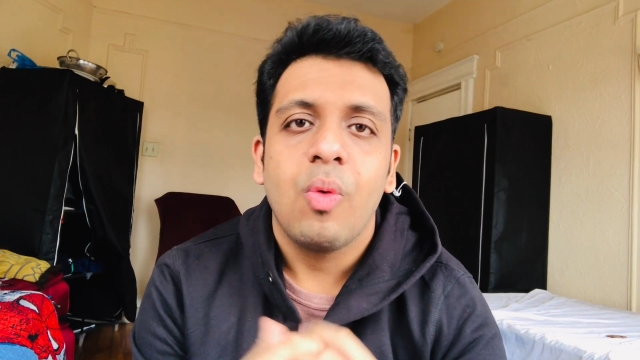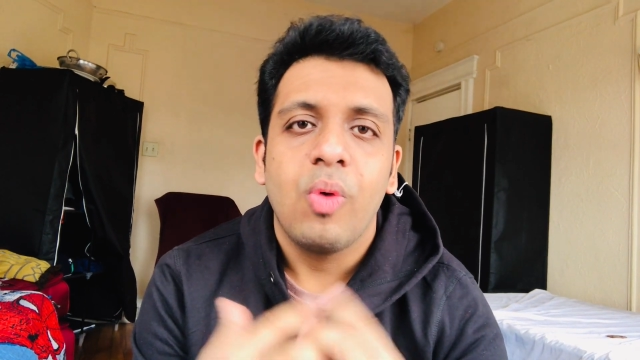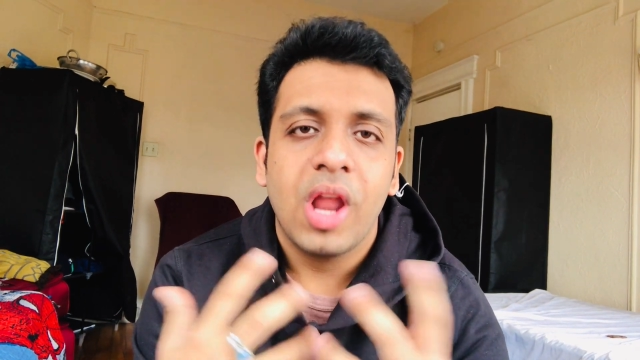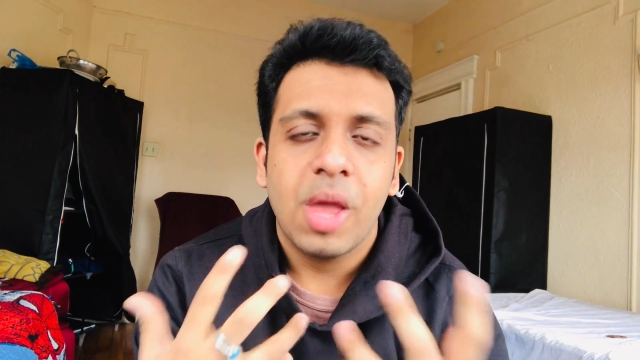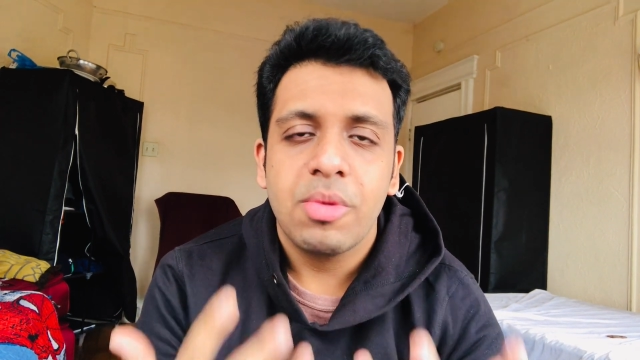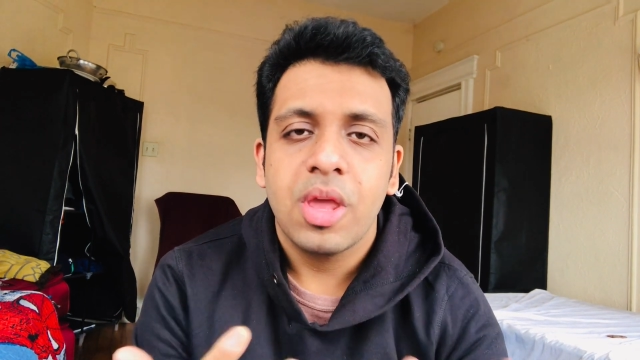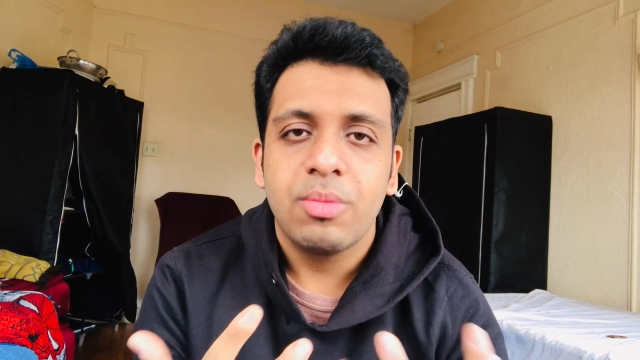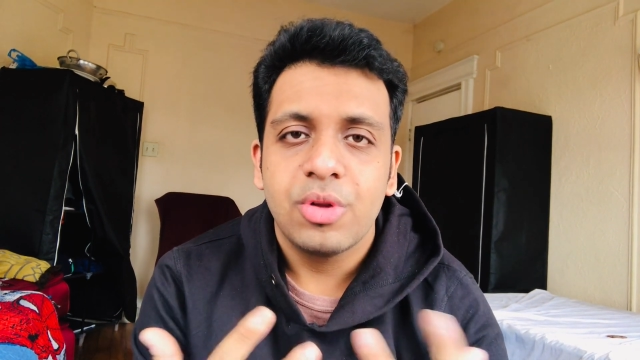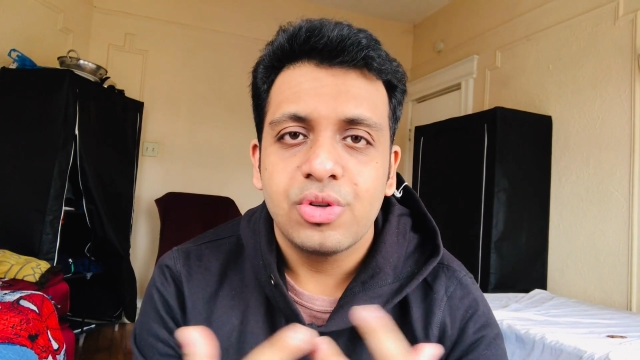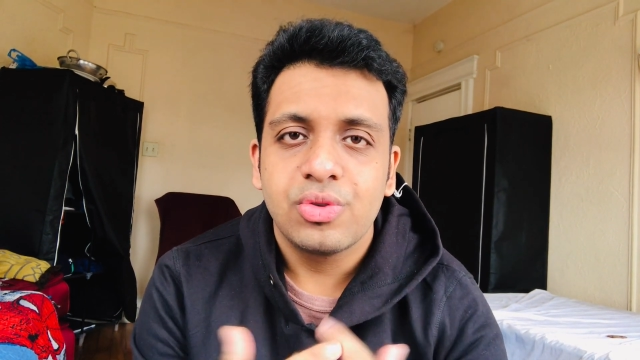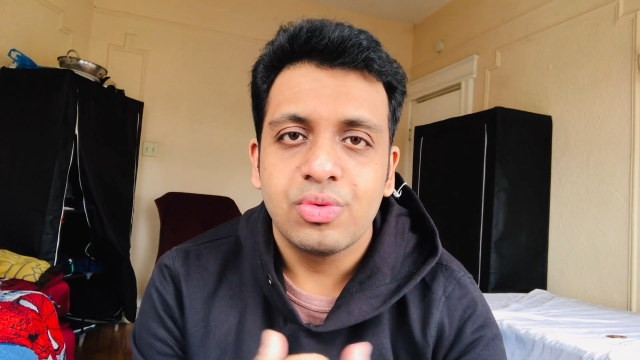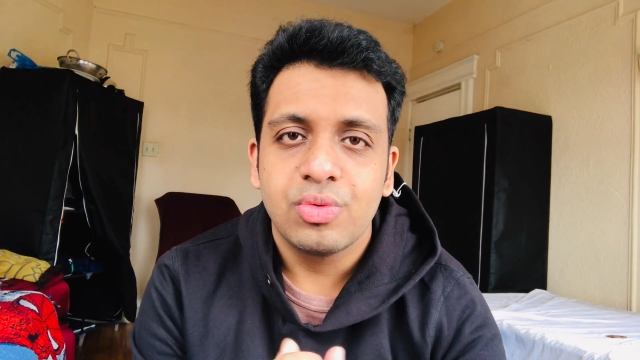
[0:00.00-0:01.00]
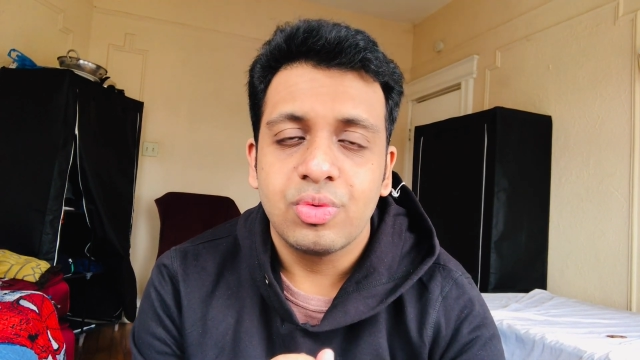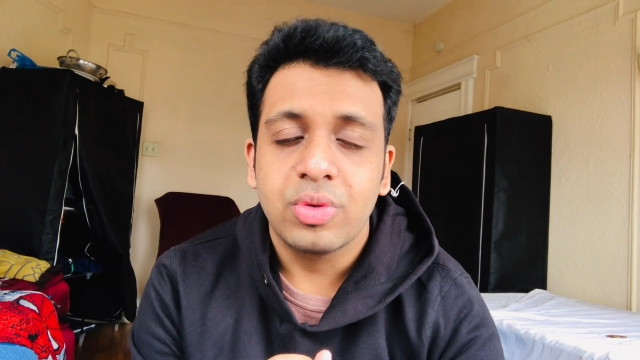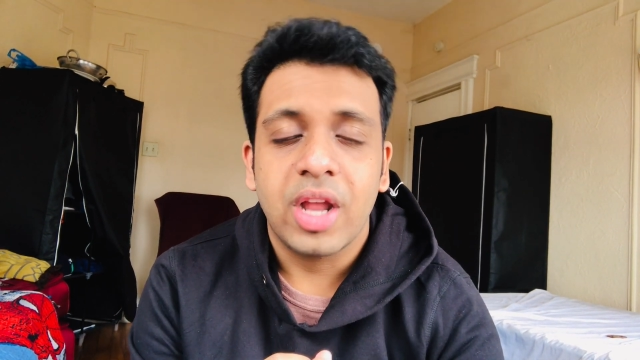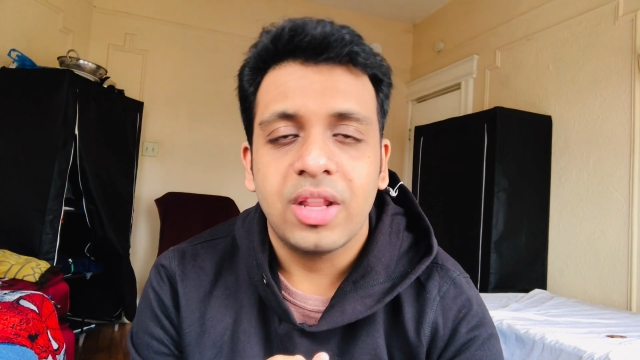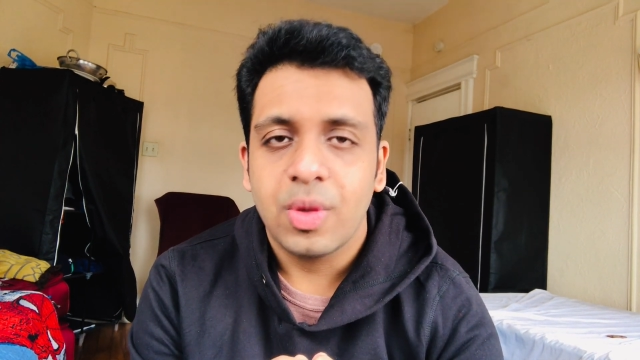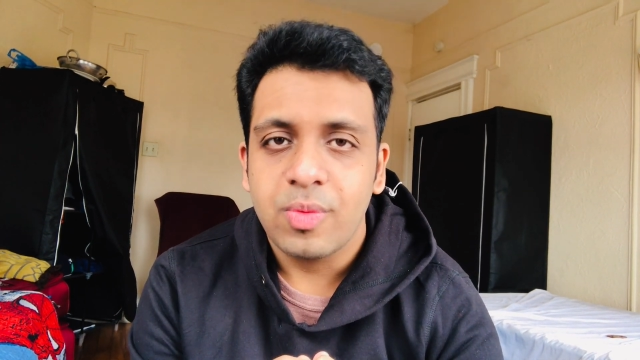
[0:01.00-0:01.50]
will I be able to
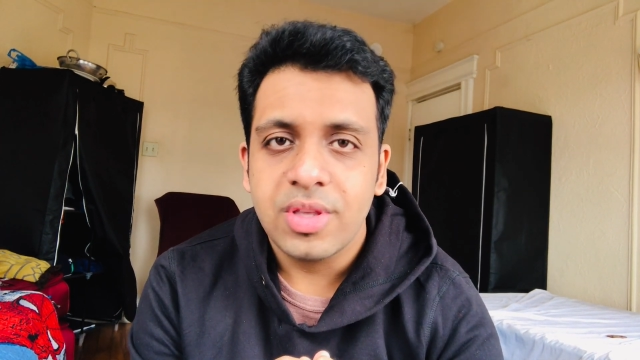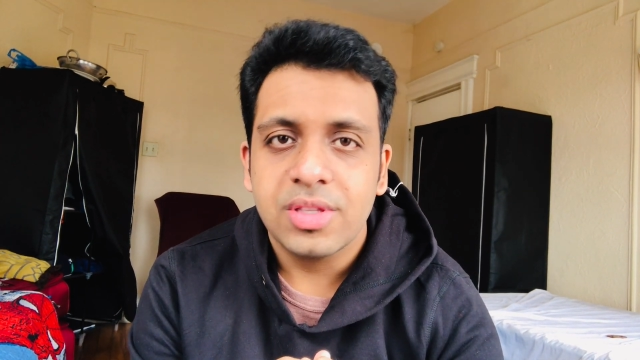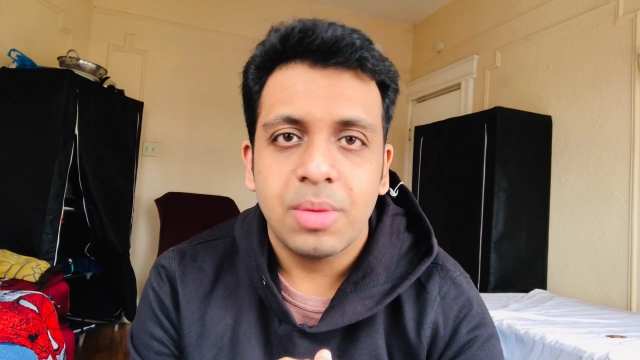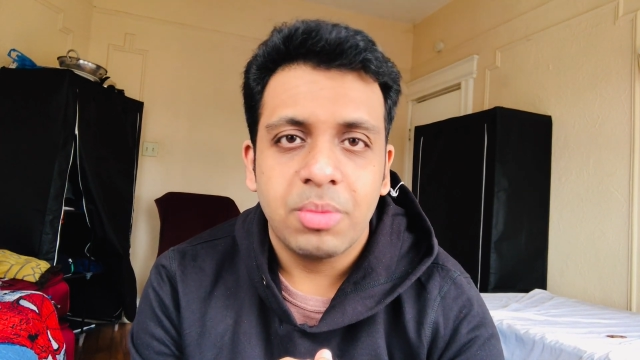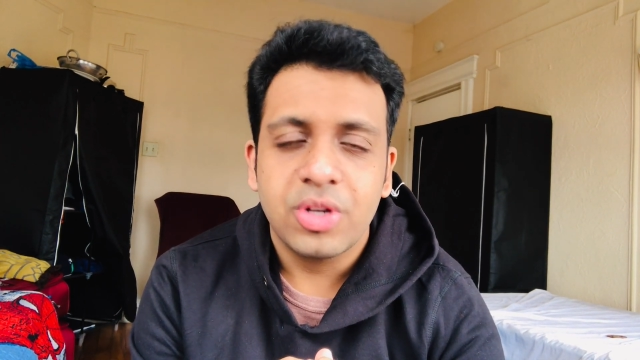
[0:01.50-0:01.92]
get the visa?